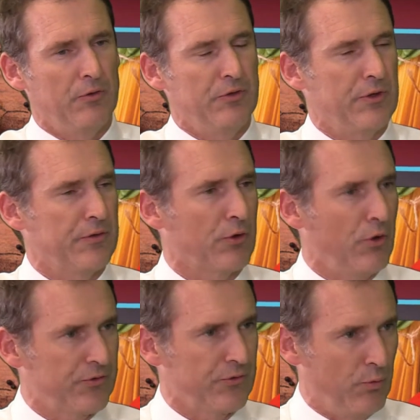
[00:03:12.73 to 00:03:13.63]
The
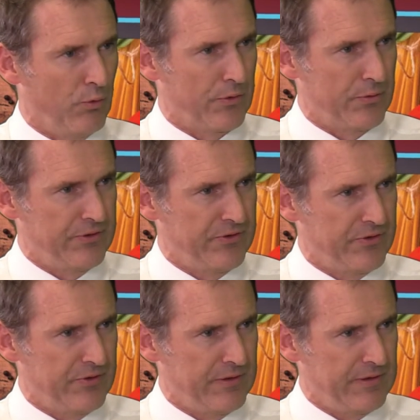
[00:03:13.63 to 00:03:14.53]
cost of water
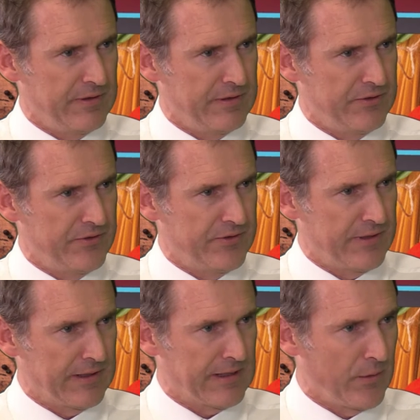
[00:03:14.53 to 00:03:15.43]
is
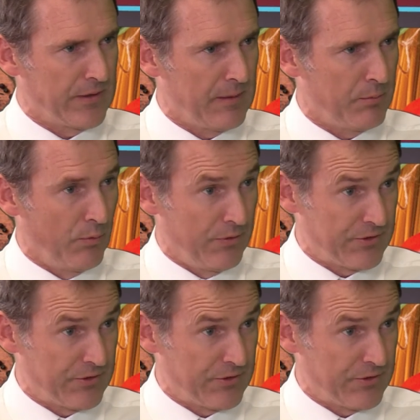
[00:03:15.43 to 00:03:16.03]
going up all the